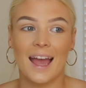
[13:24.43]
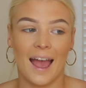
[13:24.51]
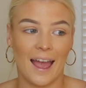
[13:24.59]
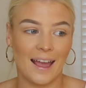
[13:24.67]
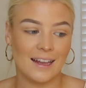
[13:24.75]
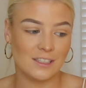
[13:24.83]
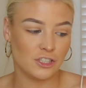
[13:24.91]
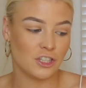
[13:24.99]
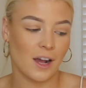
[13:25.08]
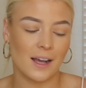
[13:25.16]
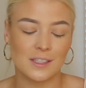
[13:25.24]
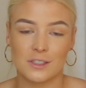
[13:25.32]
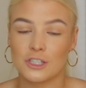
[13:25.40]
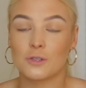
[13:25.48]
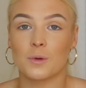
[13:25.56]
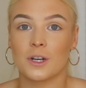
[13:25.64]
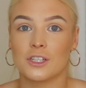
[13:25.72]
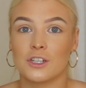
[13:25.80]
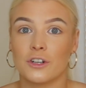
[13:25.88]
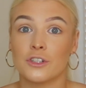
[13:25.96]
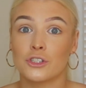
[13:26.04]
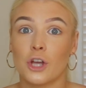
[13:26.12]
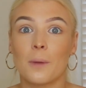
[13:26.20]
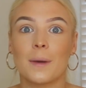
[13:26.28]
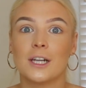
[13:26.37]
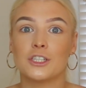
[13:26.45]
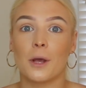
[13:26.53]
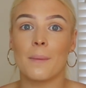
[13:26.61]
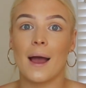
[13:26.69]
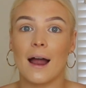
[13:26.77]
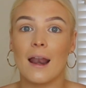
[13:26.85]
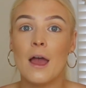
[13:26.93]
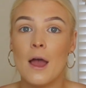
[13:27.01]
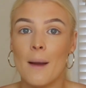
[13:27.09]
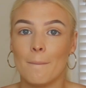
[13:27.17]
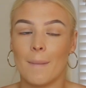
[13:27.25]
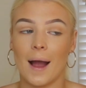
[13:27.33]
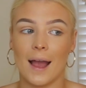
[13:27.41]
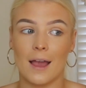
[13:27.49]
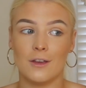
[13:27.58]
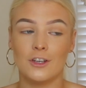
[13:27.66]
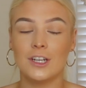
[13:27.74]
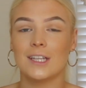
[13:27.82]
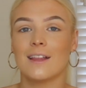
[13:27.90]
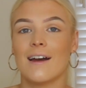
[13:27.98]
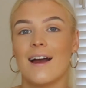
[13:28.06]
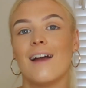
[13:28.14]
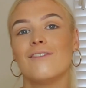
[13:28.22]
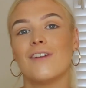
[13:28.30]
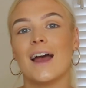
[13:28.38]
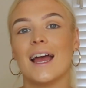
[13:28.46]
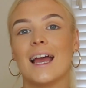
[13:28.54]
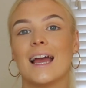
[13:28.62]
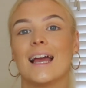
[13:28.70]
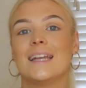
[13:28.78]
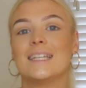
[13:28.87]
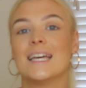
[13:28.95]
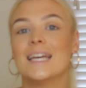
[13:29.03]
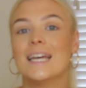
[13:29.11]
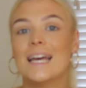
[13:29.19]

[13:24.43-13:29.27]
and you guys just wanted to know so much about my uni life and